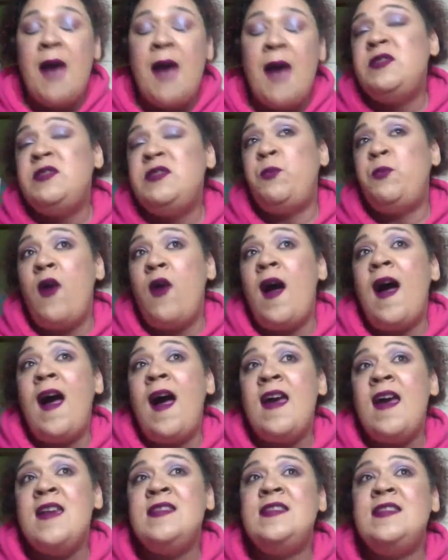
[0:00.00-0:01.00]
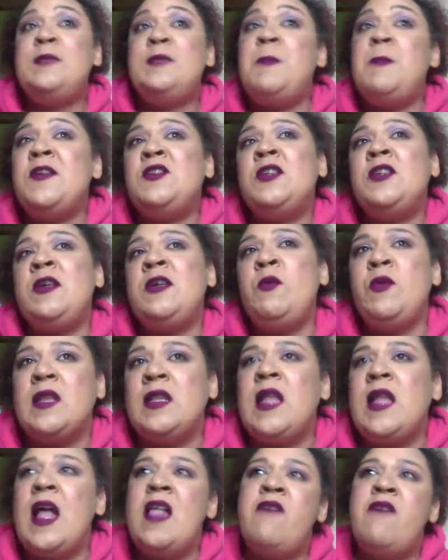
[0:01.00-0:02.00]
I'm surprised, especially with a
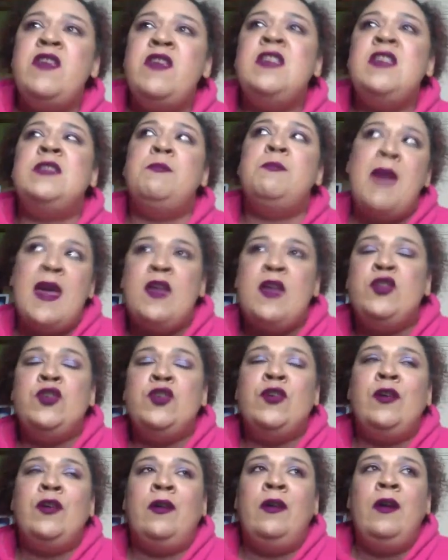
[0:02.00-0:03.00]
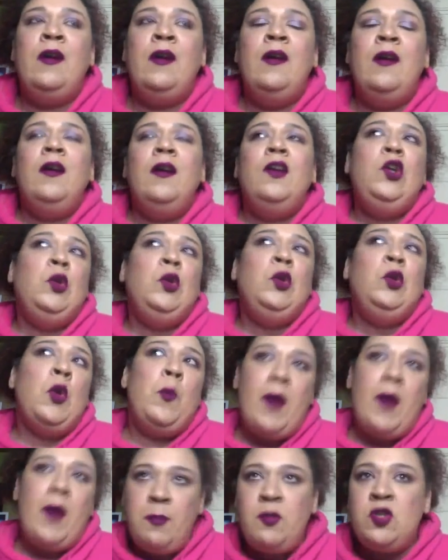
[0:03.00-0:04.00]
lot of these major,
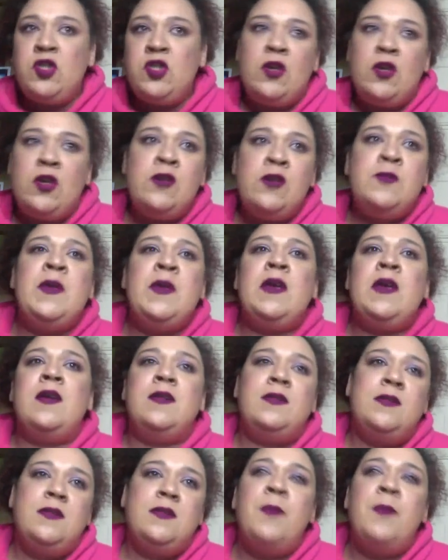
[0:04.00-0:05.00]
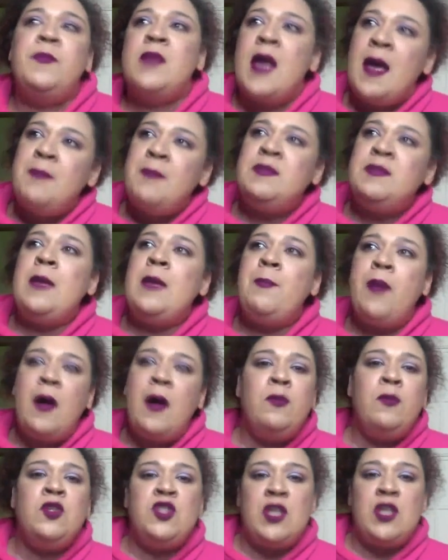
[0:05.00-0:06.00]
publishers, because sometimes they
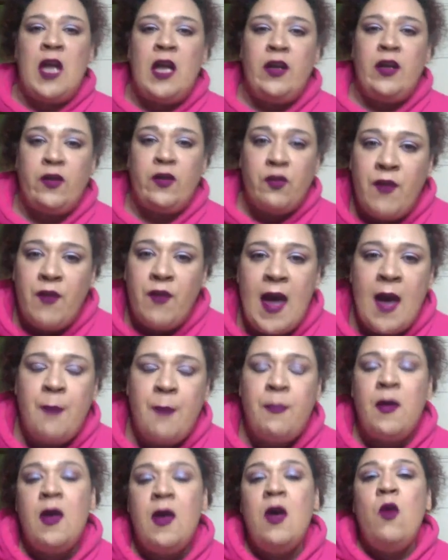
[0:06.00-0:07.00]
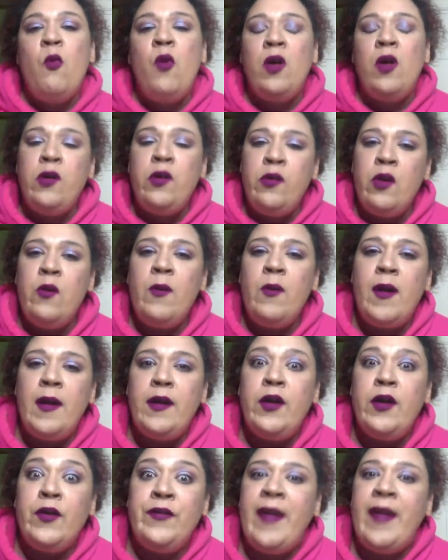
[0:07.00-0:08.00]
publish a lot of crap. Well, you know
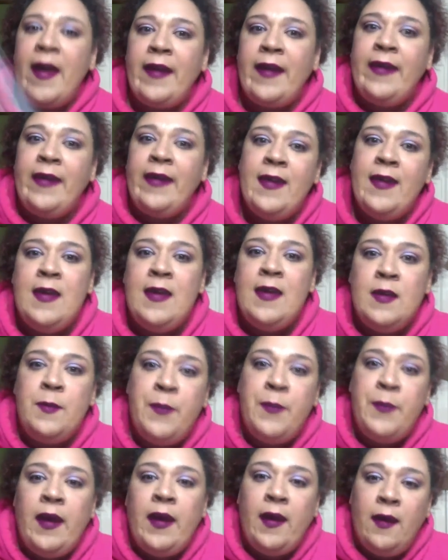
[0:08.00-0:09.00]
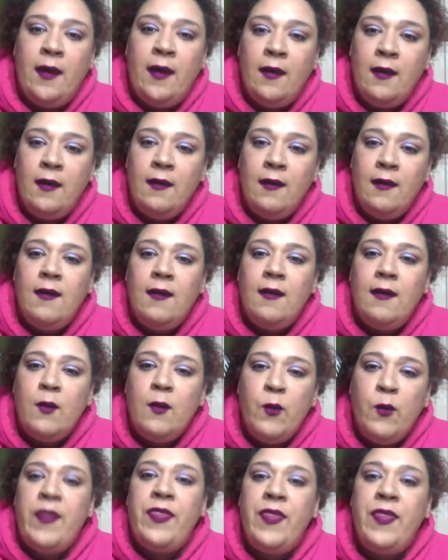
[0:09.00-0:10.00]
what? Your deck didn't need to be
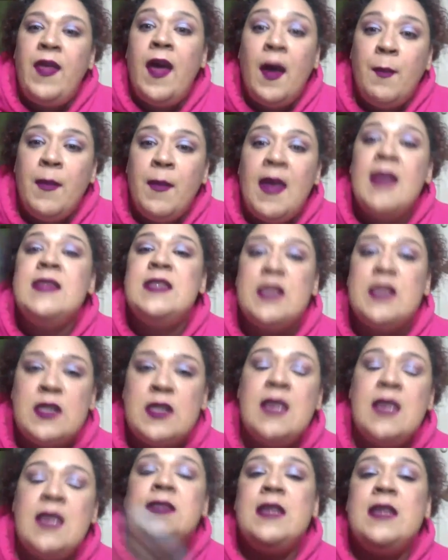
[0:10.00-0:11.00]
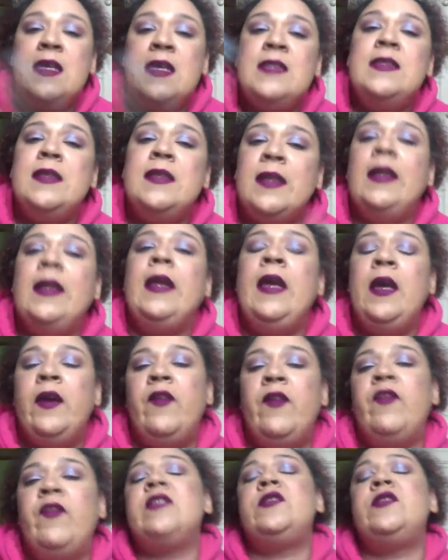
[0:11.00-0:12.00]
with them. It's in a league
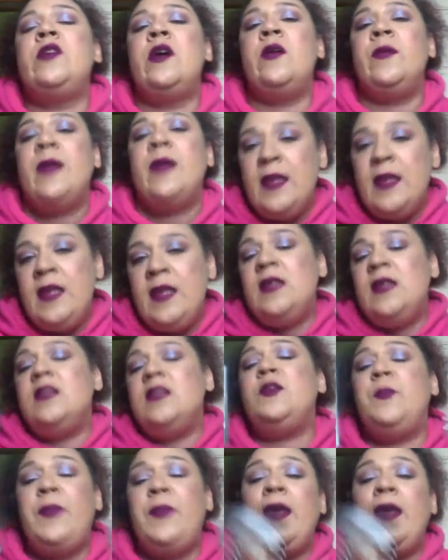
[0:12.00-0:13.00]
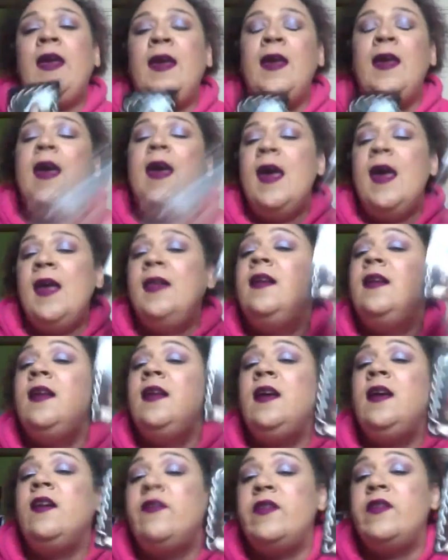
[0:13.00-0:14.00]
of its own. It needed to be in a
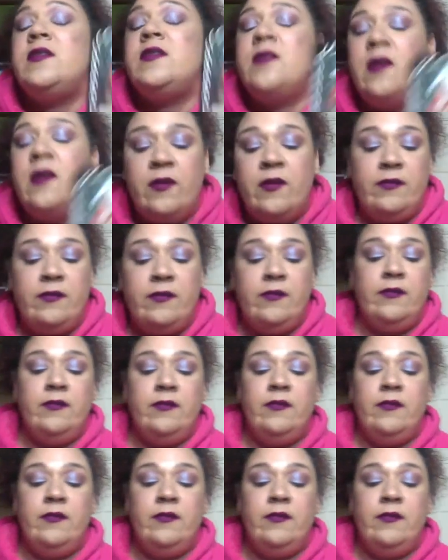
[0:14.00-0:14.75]
league of its own.